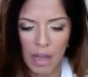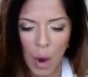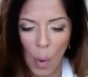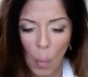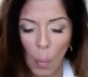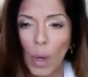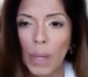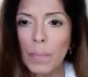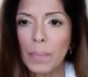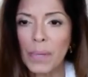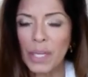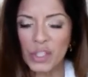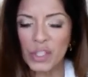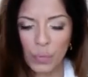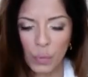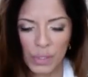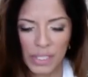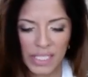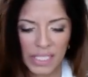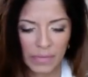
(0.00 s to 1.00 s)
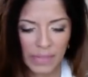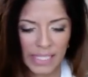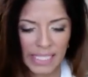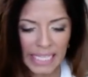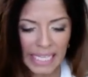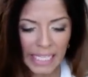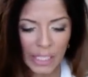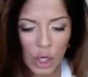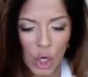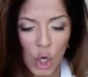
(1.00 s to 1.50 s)
1 Peter
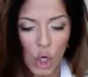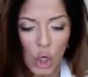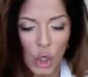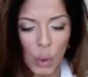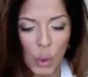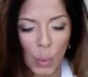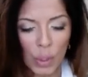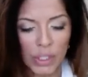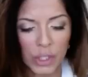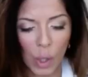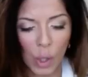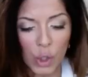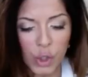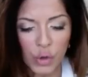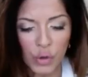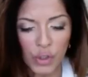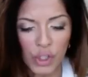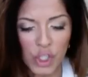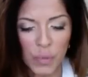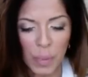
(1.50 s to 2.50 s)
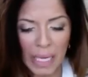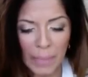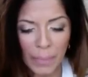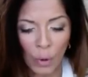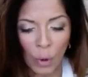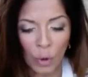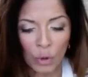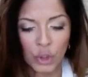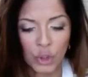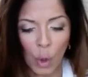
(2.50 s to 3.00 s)
4:17. You adulterous
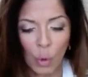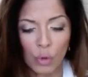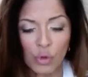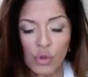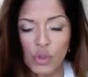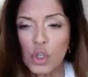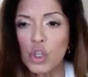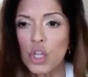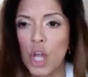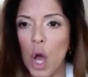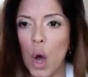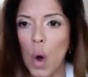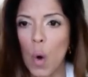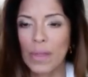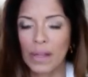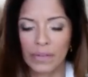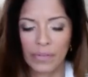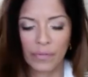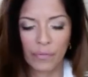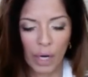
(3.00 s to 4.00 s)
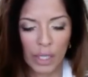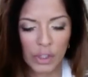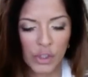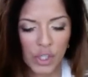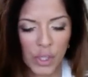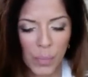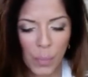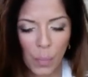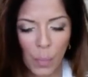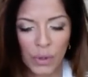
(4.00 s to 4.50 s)
people, don't you know that
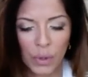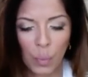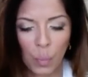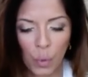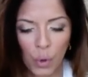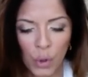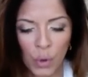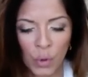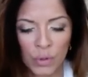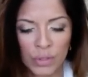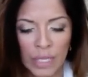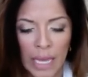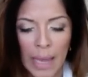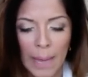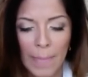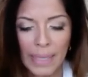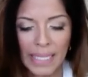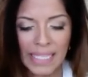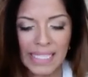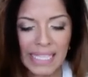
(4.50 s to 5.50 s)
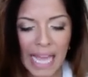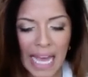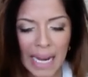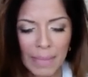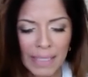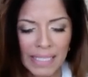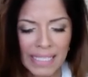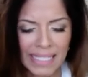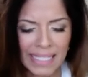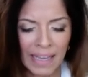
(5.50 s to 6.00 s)
friendship with the world means
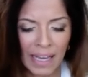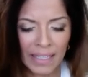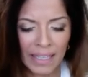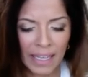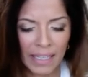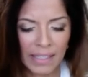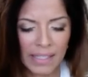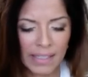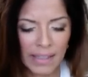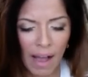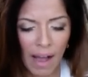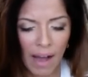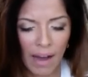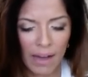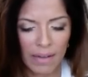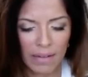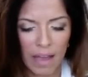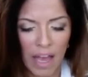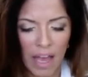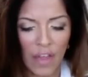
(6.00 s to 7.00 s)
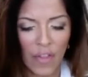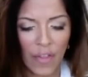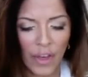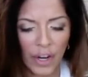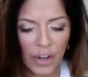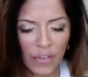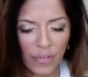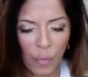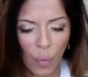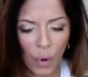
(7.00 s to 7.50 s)
enmity against God?
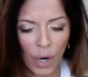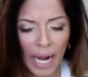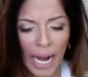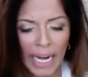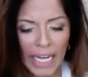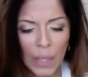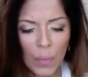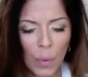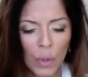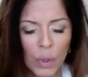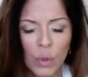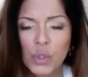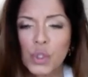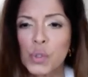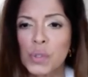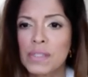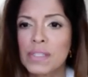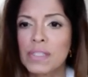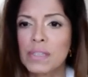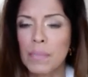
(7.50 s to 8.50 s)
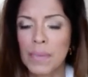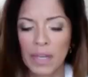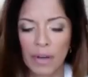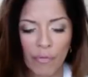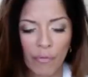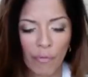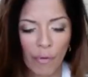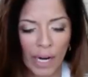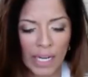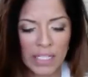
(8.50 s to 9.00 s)
Therefore, anyone who chooses to be a
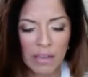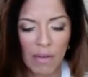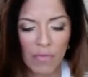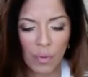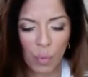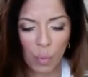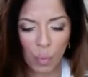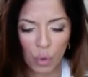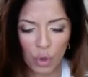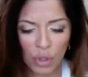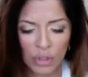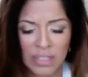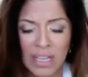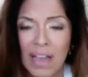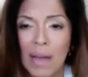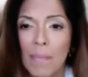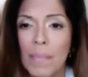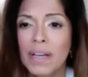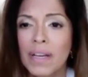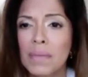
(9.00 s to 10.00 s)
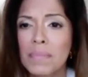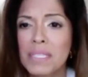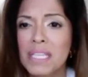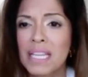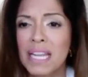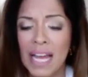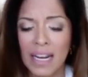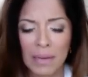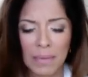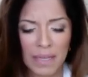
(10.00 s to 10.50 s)
friend of the world becomes an
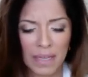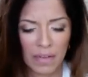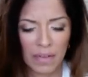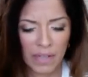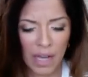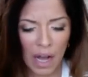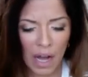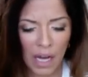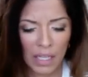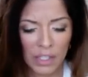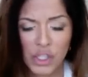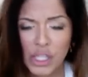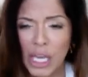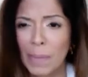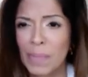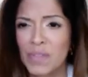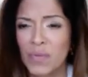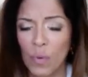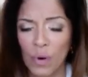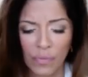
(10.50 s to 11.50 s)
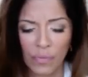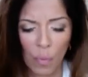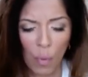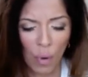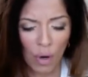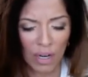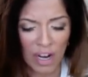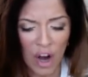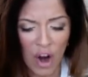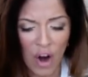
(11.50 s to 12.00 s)
enemy of God. James 4:4.